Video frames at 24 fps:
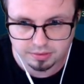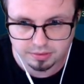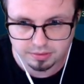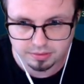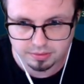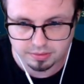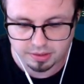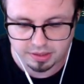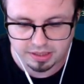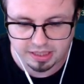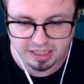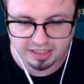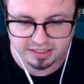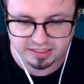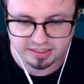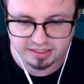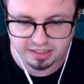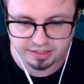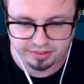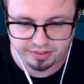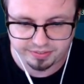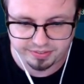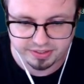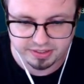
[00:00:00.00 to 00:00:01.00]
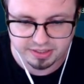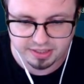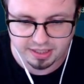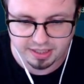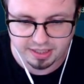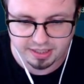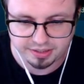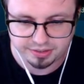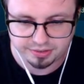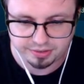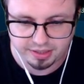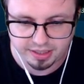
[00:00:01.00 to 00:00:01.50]
Oh yes, Terrific
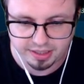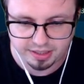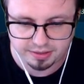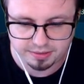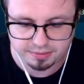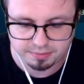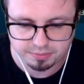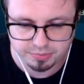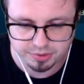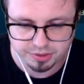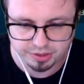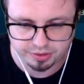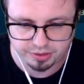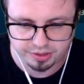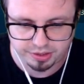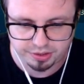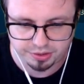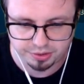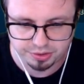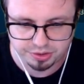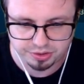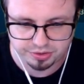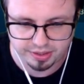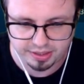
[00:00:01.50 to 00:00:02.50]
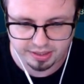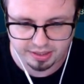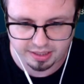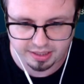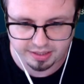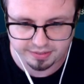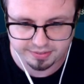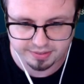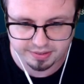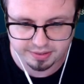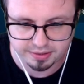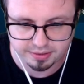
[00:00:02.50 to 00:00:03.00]
Slayers, right? There's only 2 strength
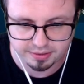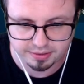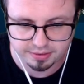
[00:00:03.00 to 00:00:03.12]
left.